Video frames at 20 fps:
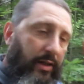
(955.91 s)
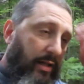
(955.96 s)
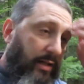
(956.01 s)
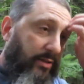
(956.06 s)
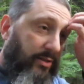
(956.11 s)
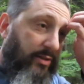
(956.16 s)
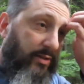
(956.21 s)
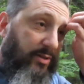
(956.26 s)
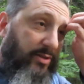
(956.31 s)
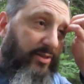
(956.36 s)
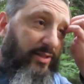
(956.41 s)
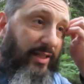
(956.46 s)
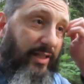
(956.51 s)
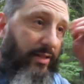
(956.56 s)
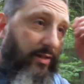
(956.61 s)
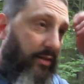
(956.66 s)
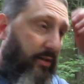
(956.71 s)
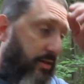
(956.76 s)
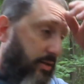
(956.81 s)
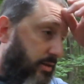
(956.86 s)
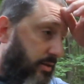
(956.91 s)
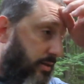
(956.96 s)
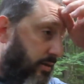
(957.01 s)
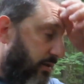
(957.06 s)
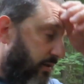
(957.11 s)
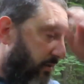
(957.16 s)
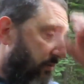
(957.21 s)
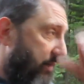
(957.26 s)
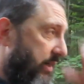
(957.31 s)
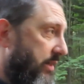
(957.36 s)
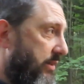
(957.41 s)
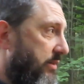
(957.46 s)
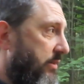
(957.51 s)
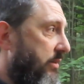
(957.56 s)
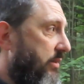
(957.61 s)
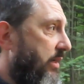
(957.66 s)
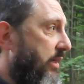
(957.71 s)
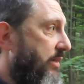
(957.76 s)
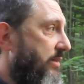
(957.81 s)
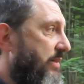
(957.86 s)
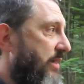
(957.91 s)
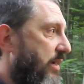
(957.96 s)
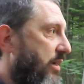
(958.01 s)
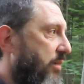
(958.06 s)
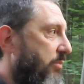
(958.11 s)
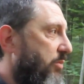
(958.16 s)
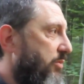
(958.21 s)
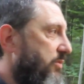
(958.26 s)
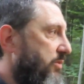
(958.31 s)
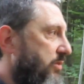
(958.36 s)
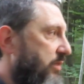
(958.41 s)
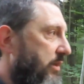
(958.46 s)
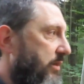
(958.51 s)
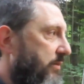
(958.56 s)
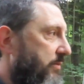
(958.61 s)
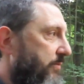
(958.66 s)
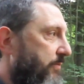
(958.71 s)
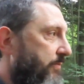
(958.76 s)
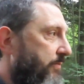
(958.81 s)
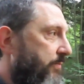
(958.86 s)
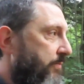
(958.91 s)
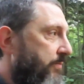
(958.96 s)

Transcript: It's a sin, a great and terrible sin.